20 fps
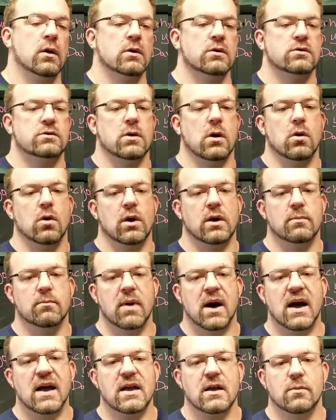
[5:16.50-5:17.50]
So in
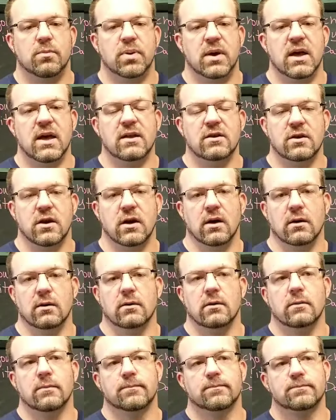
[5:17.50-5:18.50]
my
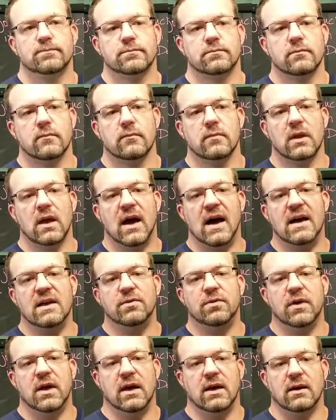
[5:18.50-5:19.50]
opinion, I
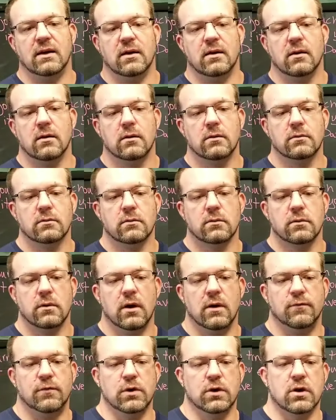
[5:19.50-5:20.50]
think
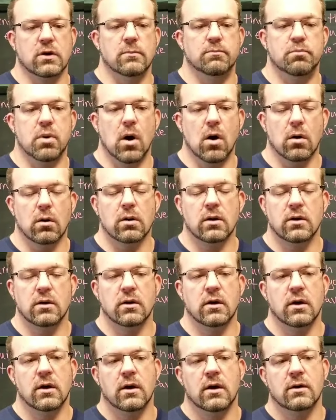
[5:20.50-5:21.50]
if you're going to bulk,
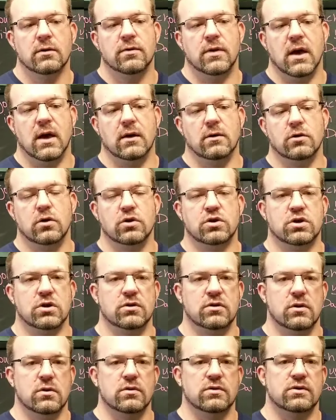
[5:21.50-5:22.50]
then you
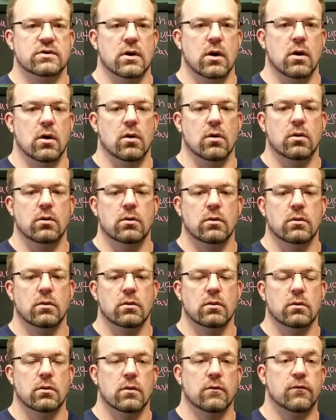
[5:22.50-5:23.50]
should do so
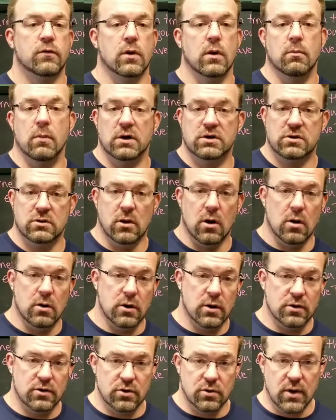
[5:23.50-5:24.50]
for a much
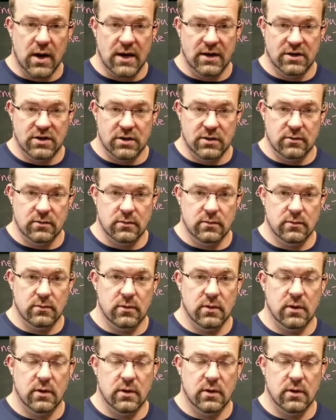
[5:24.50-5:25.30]
longer duration